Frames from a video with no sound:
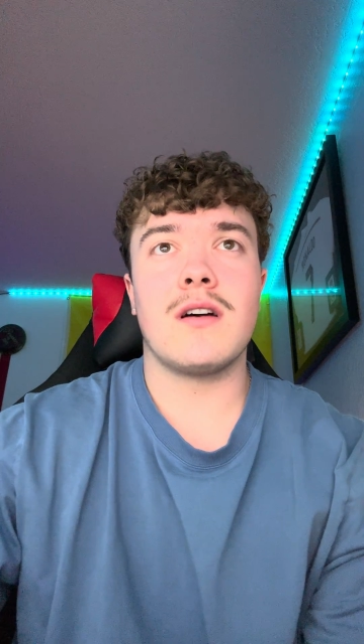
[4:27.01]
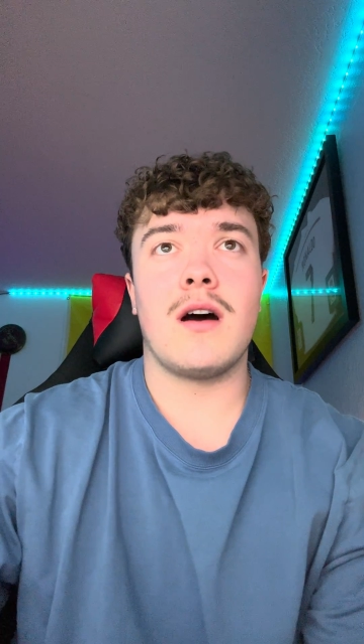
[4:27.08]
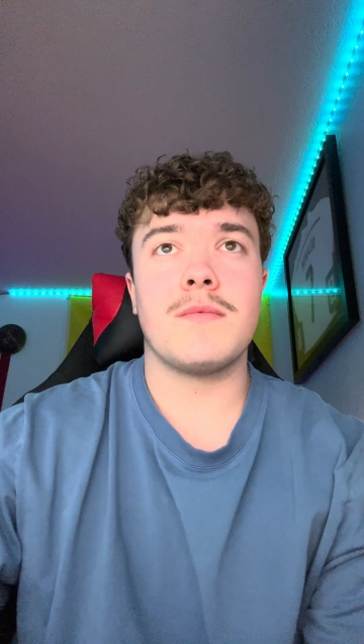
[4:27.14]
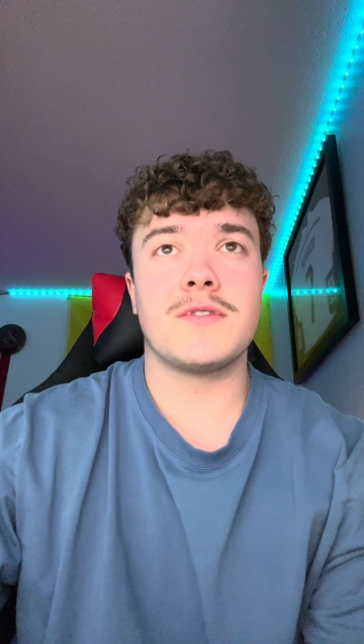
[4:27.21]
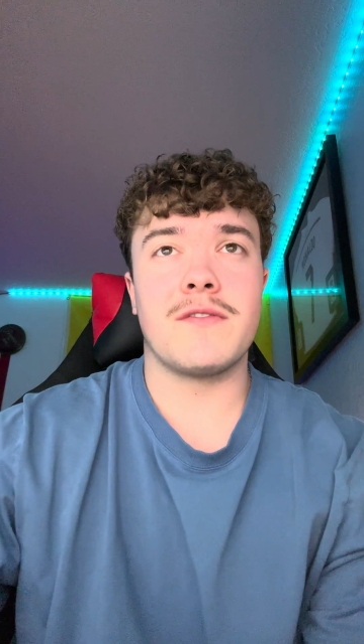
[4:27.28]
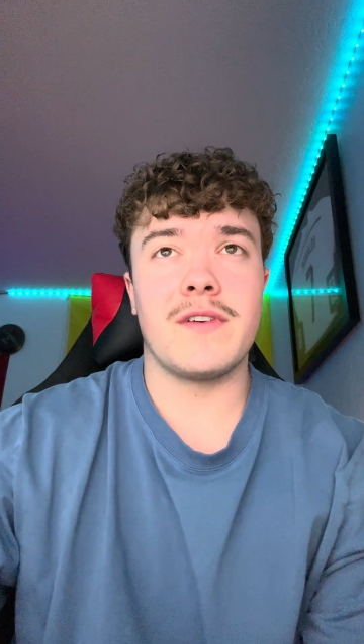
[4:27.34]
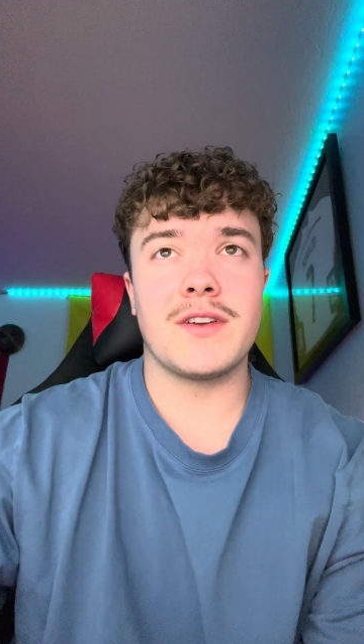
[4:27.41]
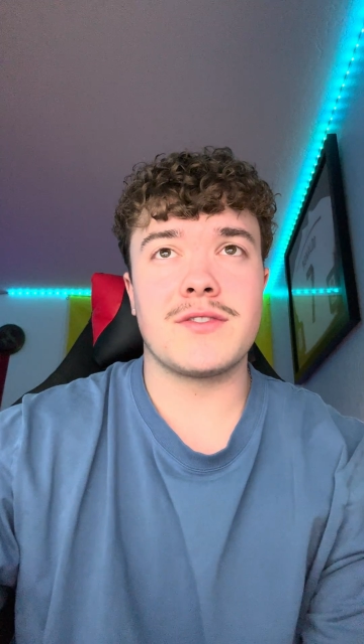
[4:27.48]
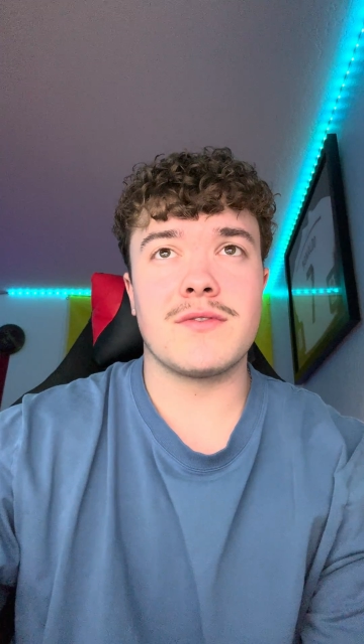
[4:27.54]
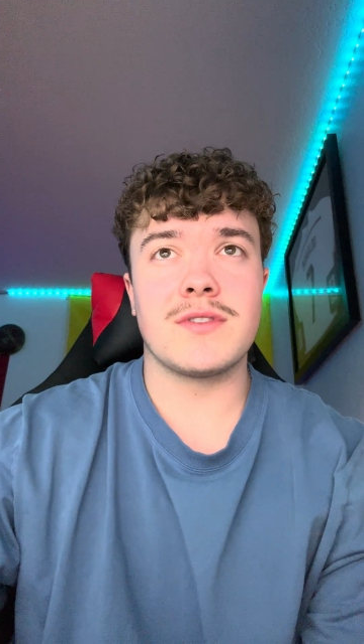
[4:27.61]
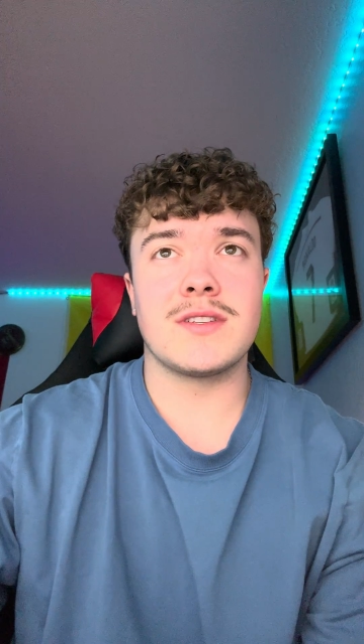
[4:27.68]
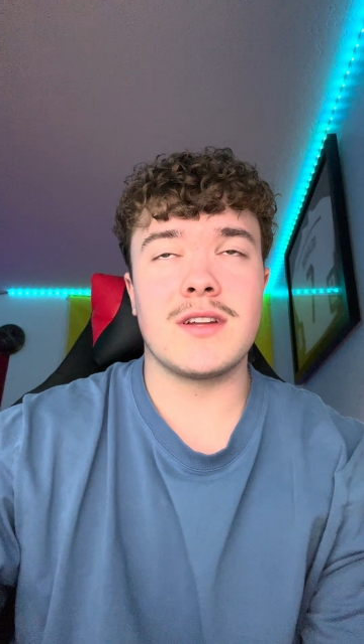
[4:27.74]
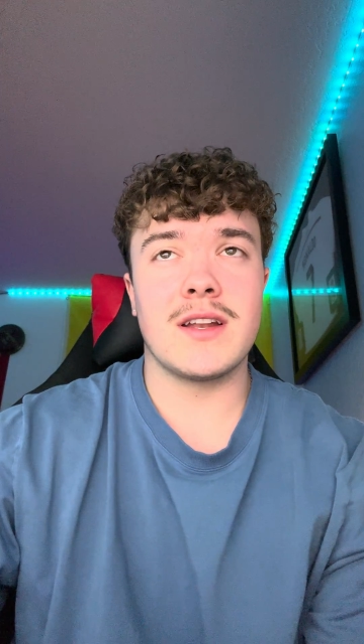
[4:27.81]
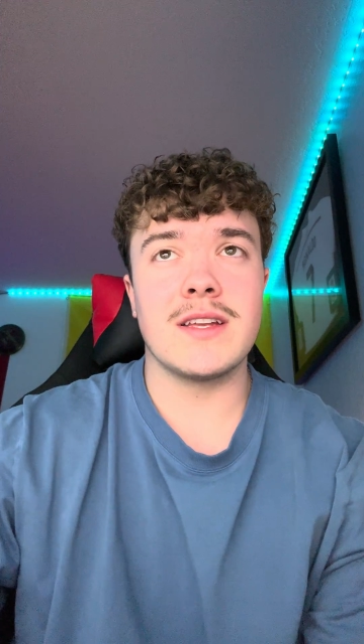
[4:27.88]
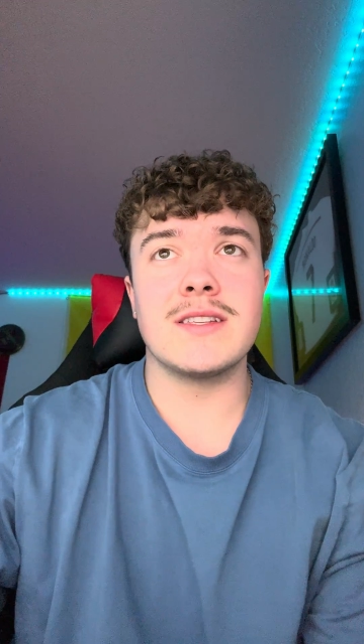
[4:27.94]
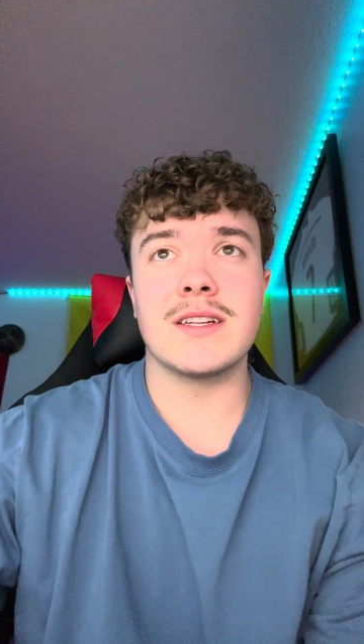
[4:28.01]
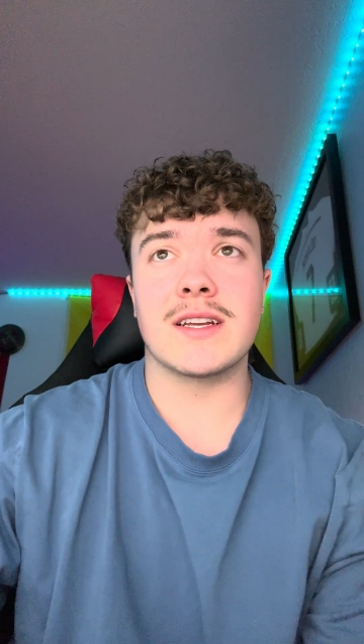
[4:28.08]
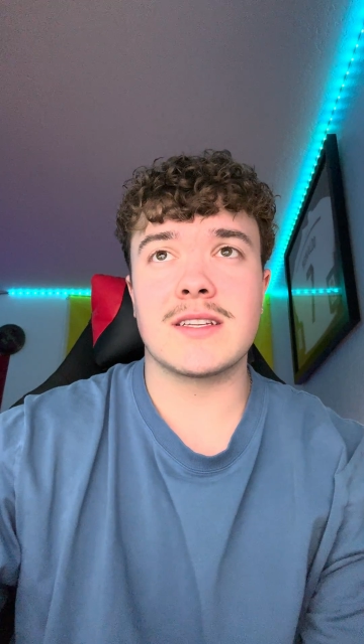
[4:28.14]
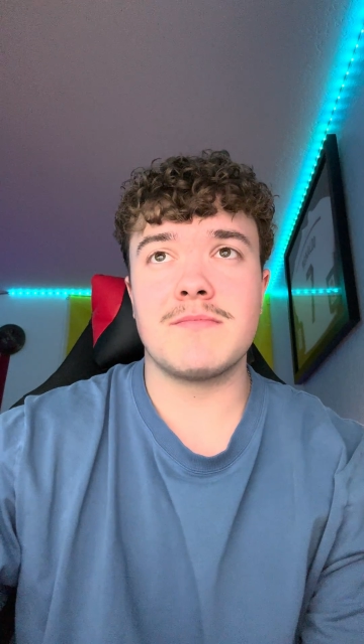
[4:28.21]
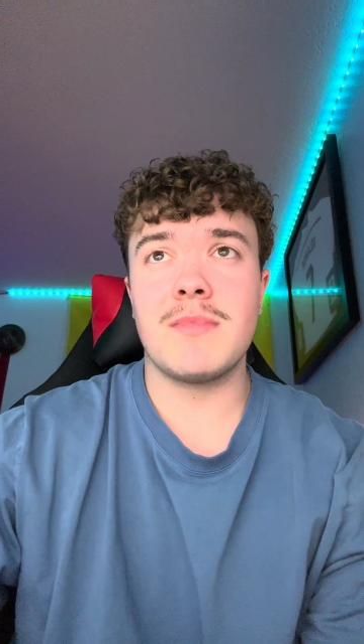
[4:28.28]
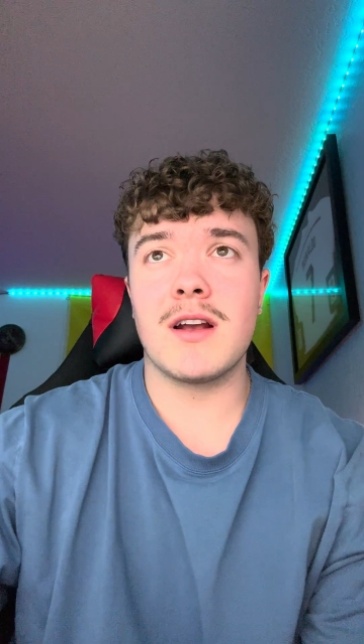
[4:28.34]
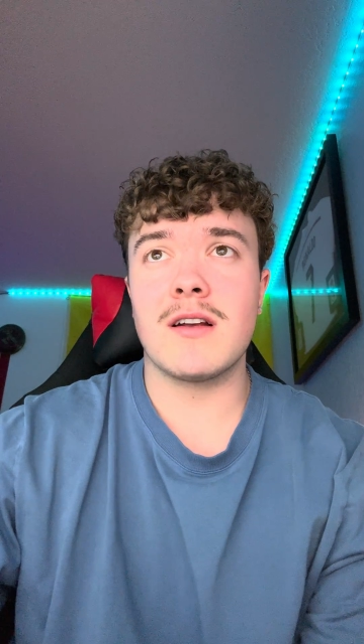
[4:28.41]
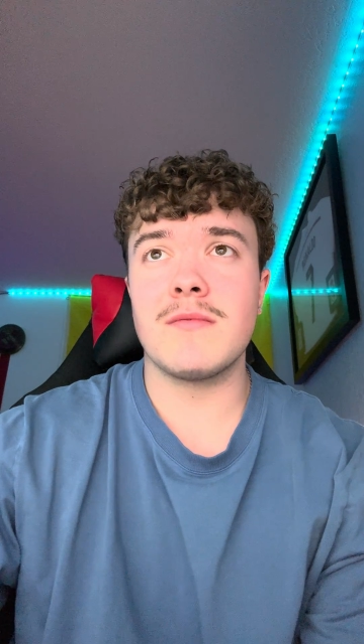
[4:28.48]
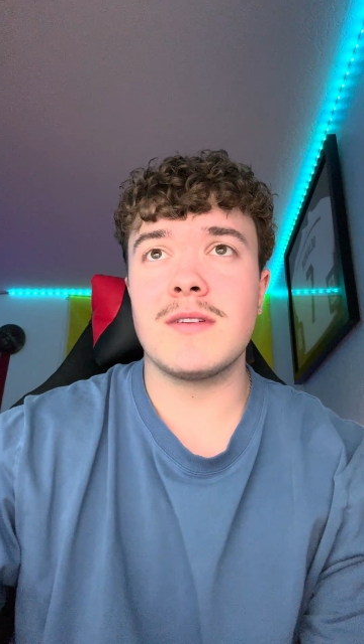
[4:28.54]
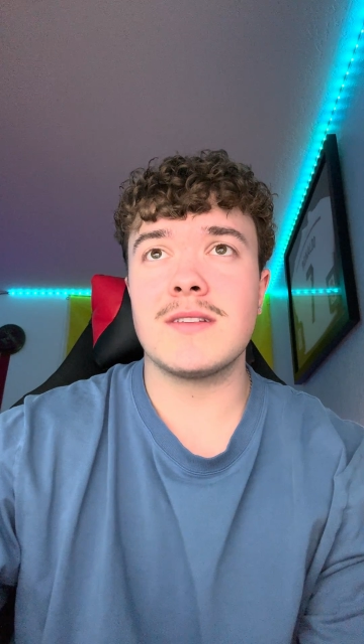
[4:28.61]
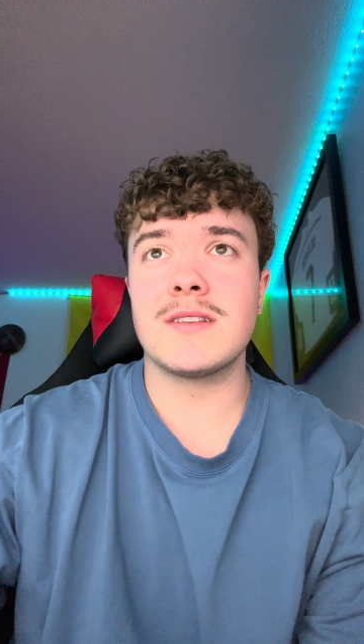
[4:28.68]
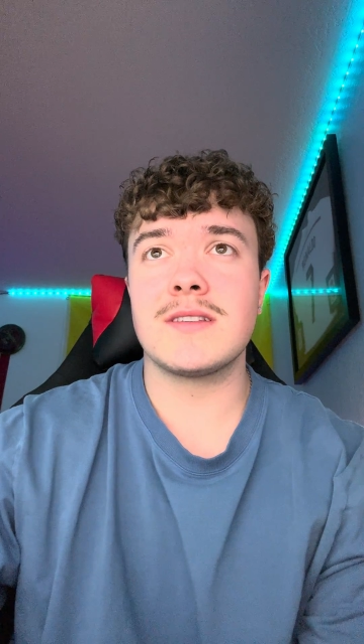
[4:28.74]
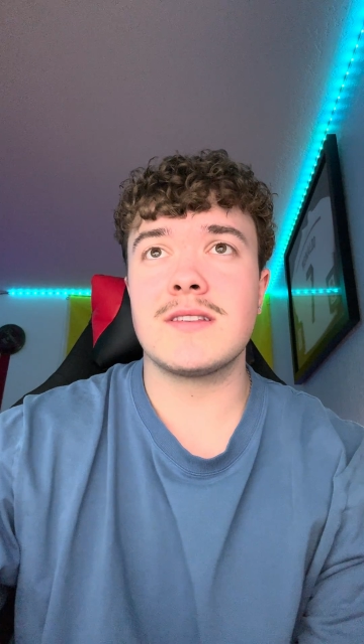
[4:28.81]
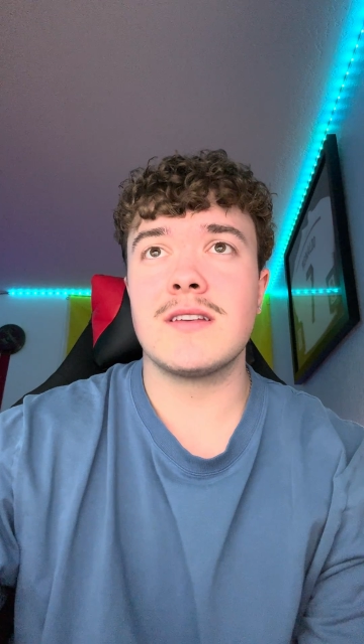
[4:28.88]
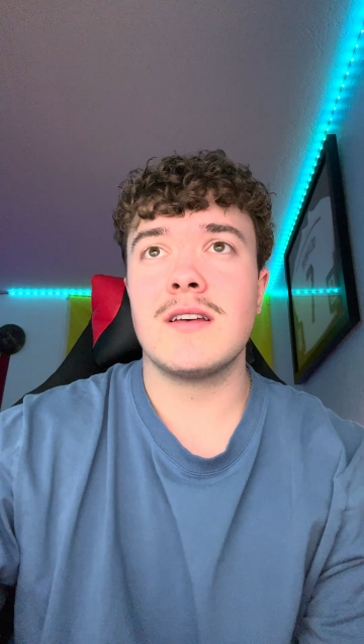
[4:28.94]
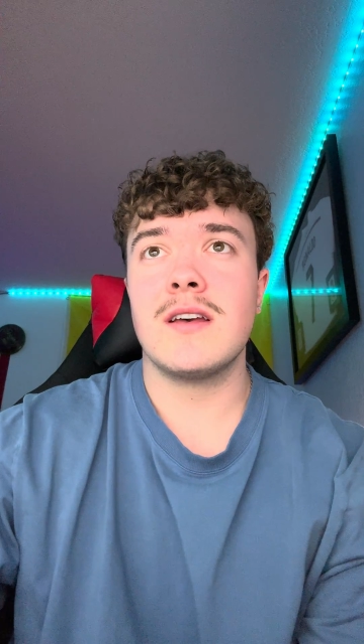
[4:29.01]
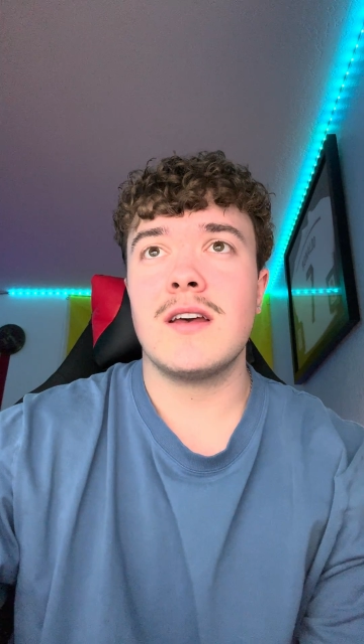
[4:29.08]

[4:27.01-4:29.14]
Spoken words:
observational studies, and experiments,